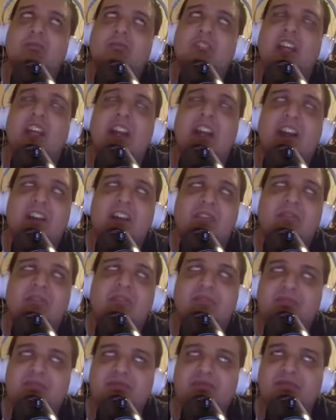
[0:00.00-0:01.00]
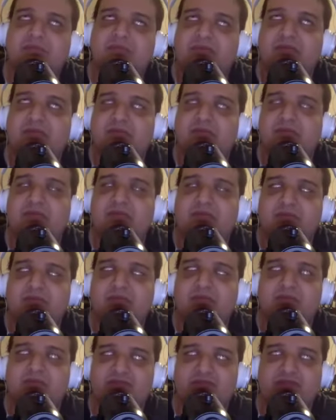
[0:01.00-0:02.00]
yeah. He, he was able to score,
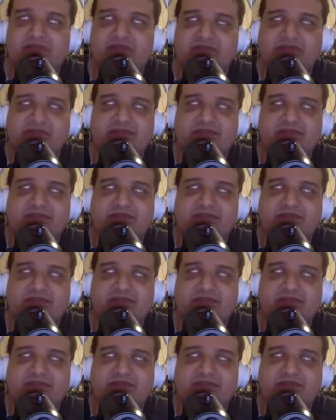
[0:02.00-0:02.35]
like, fifteen to